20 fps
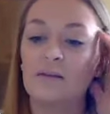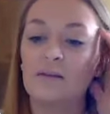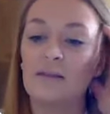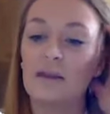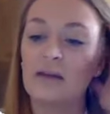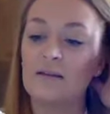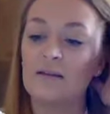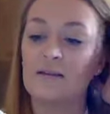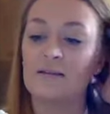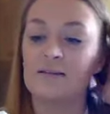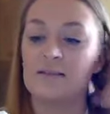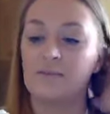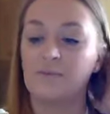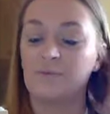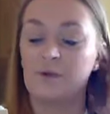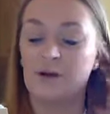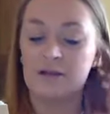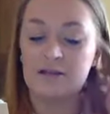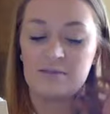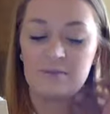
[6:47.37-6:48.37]
That doesn't
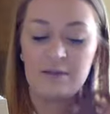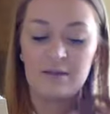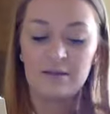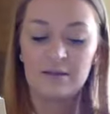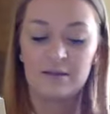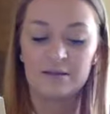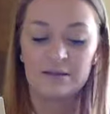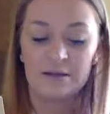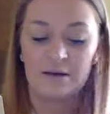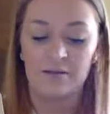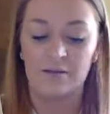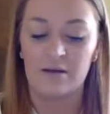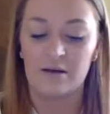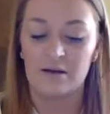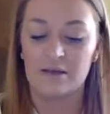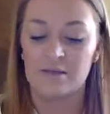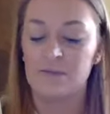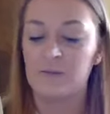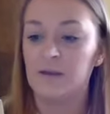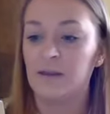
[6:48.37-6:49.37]
surprise me, the town
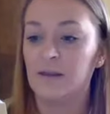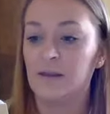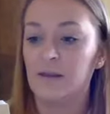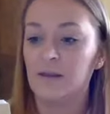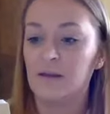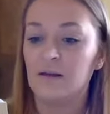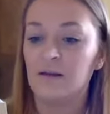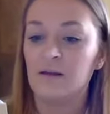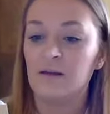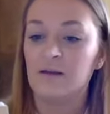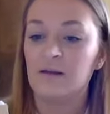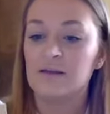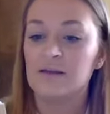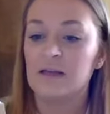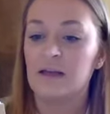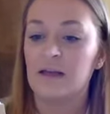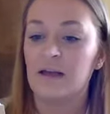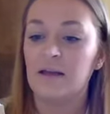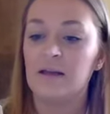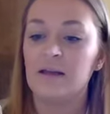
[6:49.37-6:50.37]
locksmith
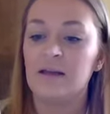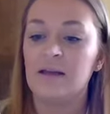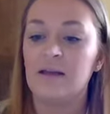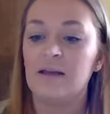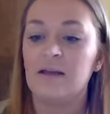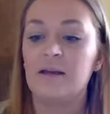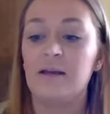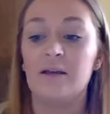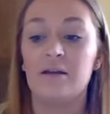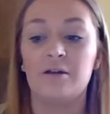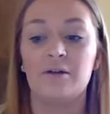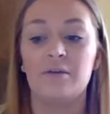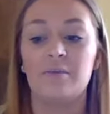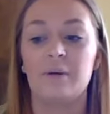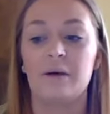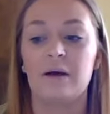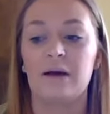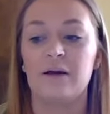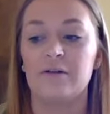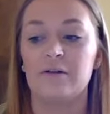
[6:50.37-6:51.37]
said. He had heard
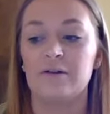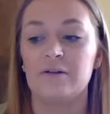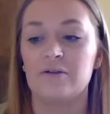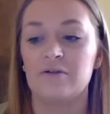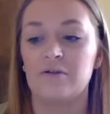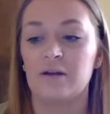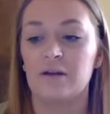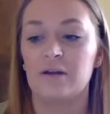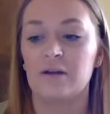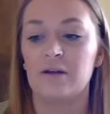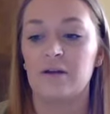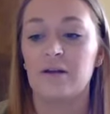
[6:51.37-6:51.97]
about Eirik's trick.